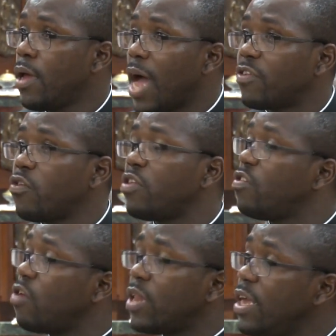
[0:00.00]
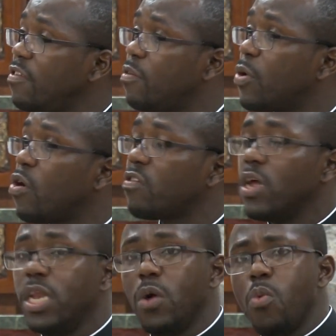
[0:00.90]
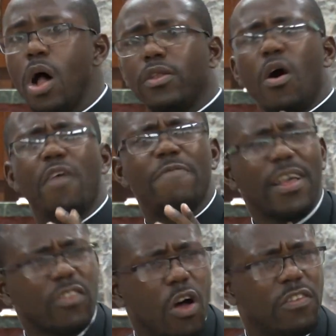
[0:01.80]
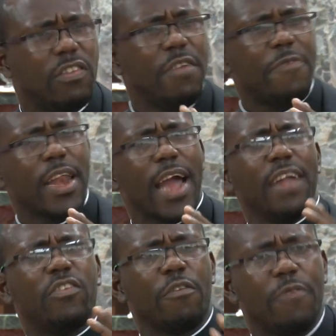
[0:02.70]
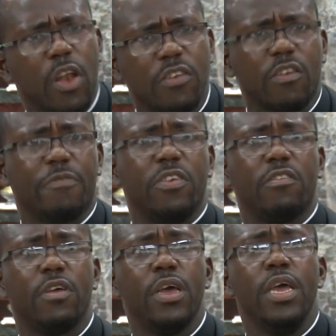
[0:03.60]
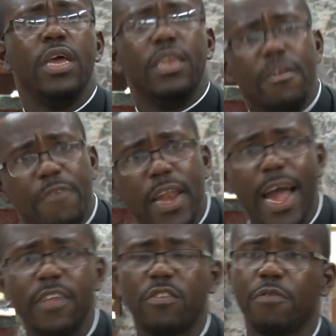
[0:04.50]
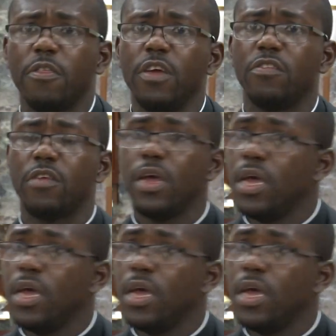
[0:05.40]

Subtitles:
And so it is not easy because the world offers us different kinds of philosophies, different kinds of things.